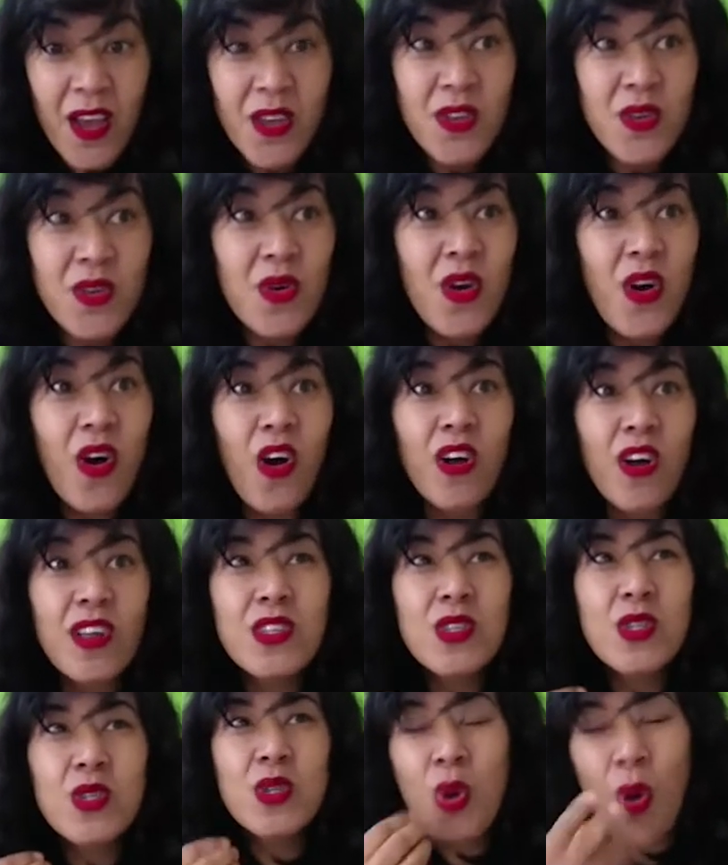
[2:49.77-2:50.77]
You
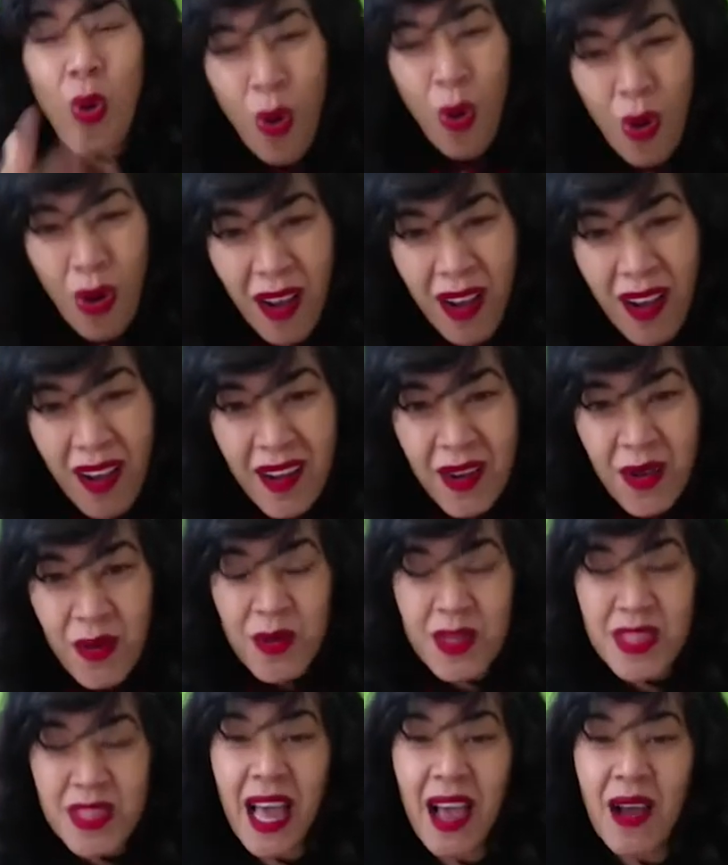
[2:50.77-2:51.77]
can't talk
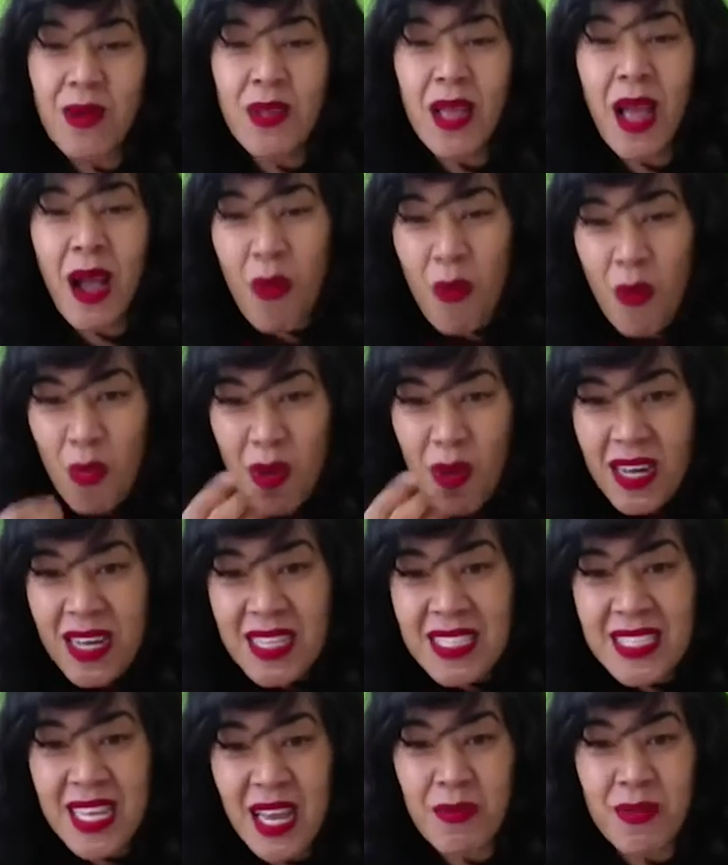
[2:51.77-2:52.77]
without our
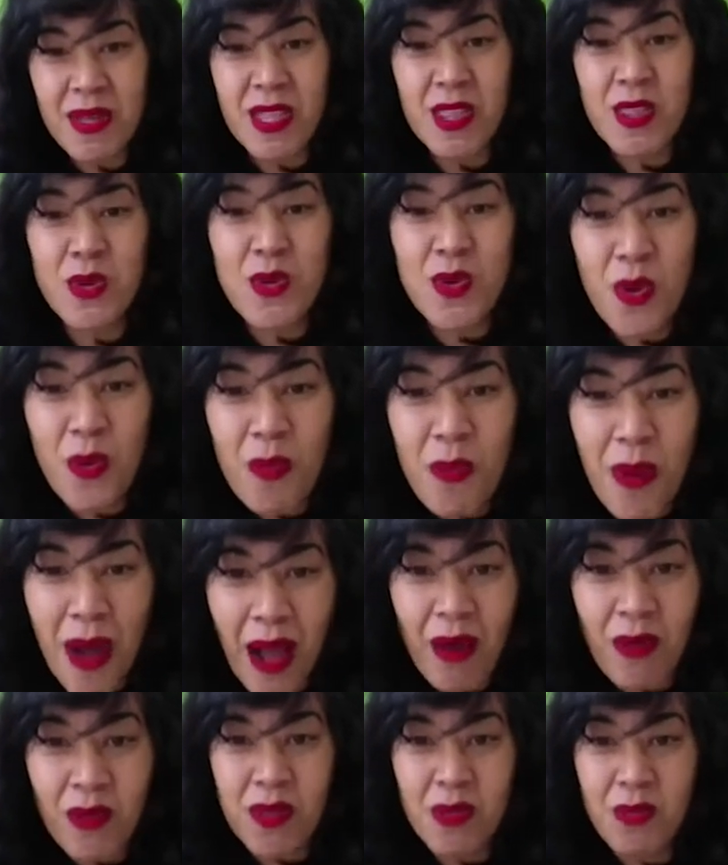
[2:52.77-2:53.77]
words coming through your
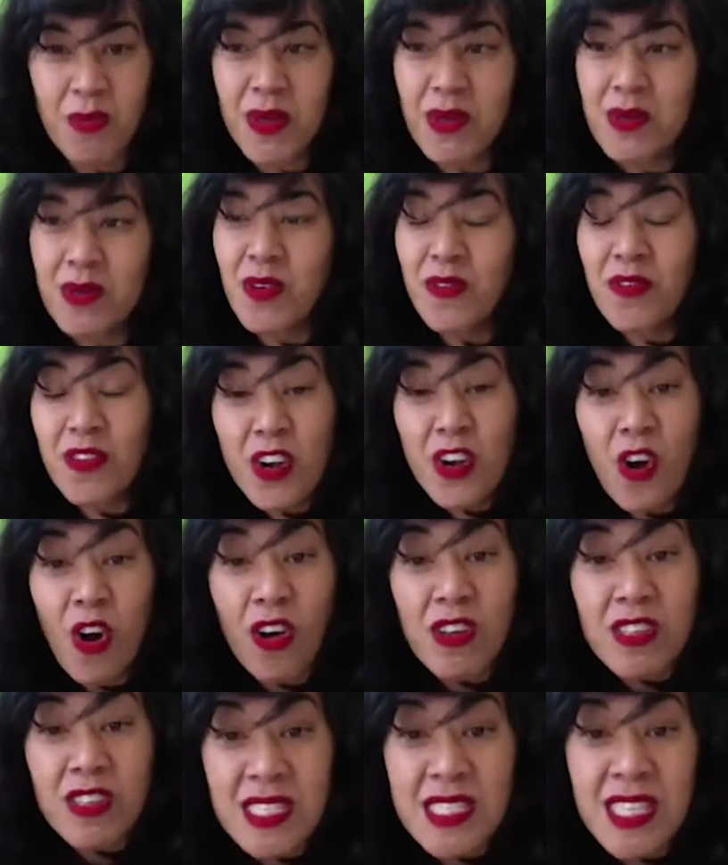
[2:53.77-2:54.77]
mouth, because
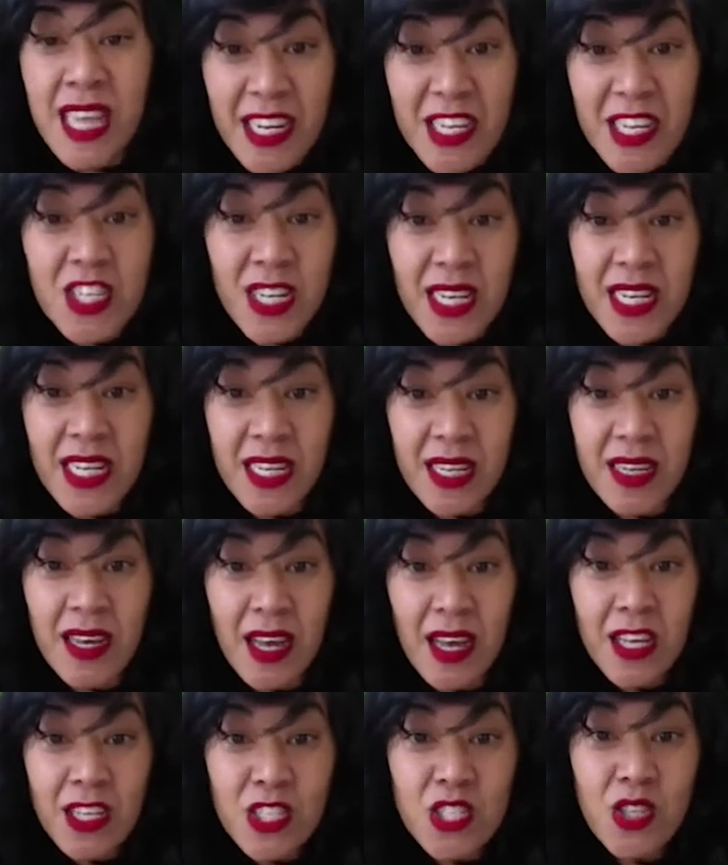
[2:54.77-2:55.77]
Afrikaans is actually
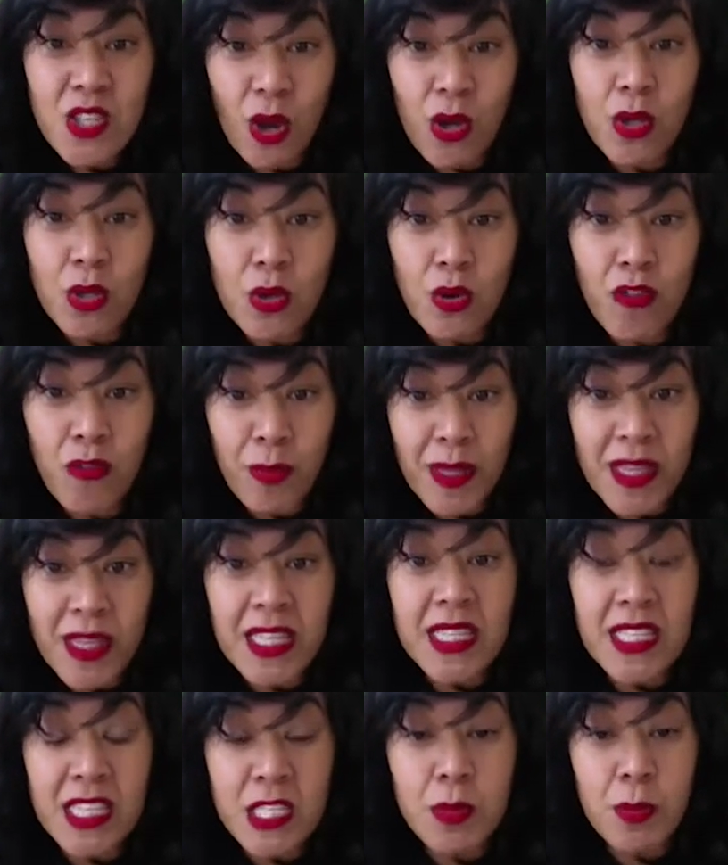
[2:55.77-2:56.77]
started off by
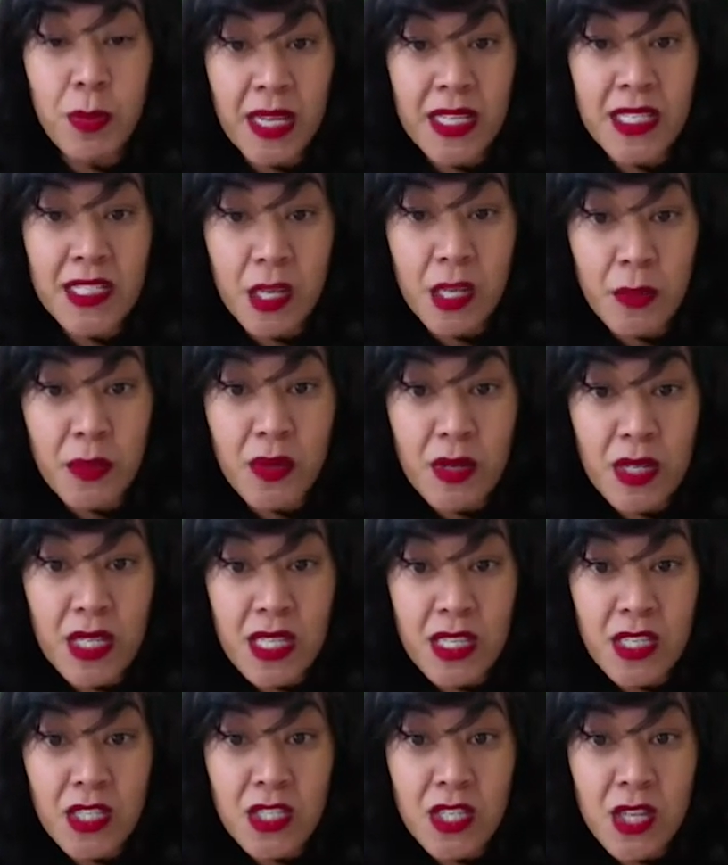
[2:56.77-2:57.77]
the displaced
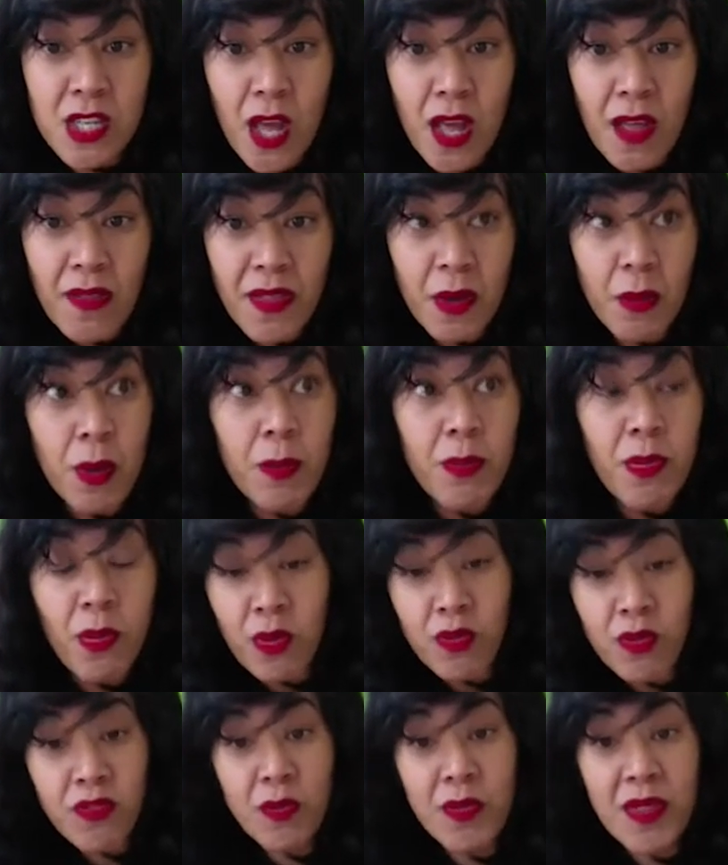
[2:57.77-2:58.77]
communities that were
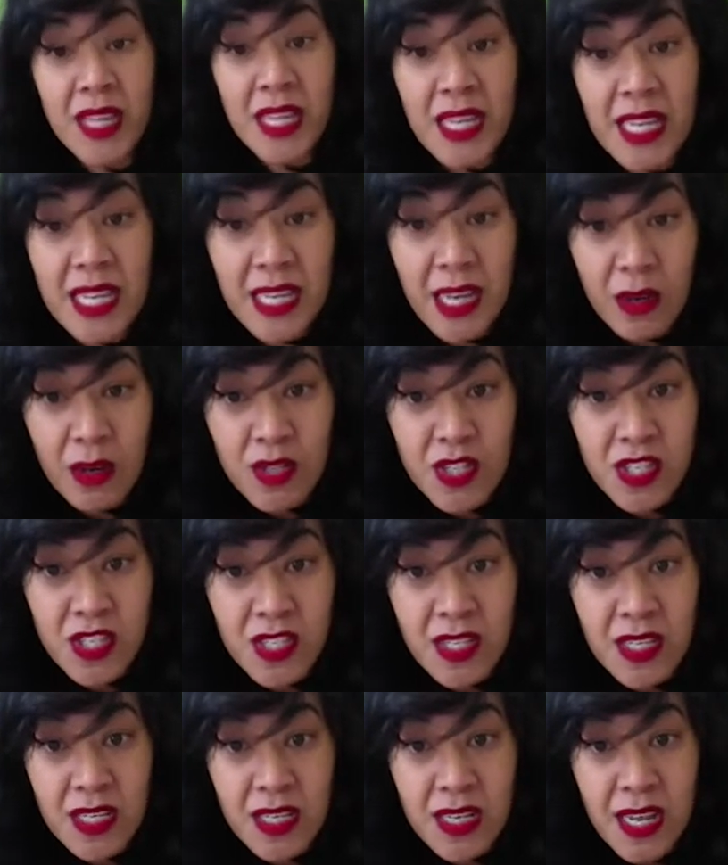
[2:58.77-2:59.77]
brought from the Indian
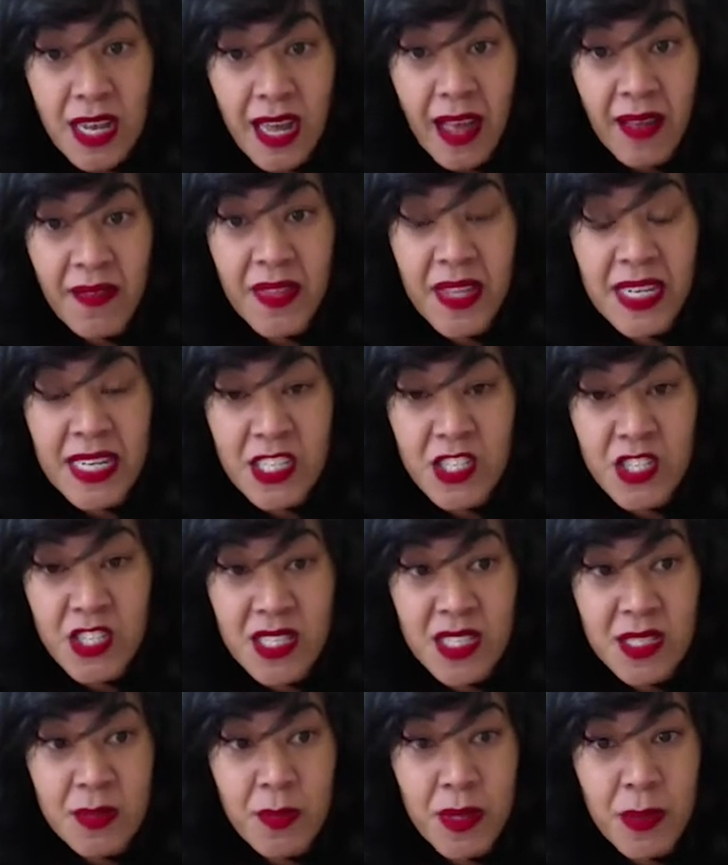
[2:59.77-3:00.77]
Ocean and the
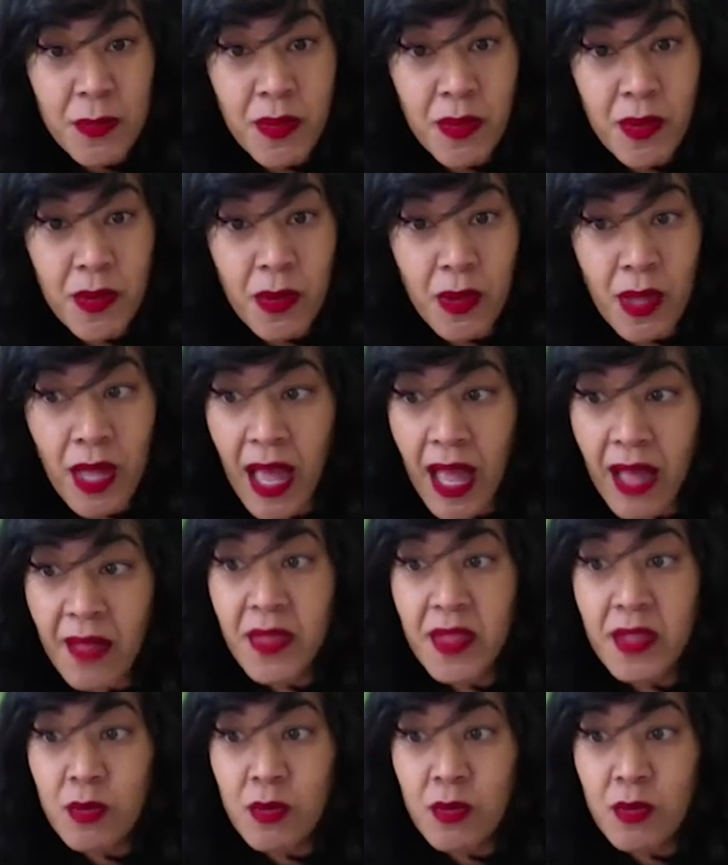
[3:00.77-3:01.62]
indigenous people, and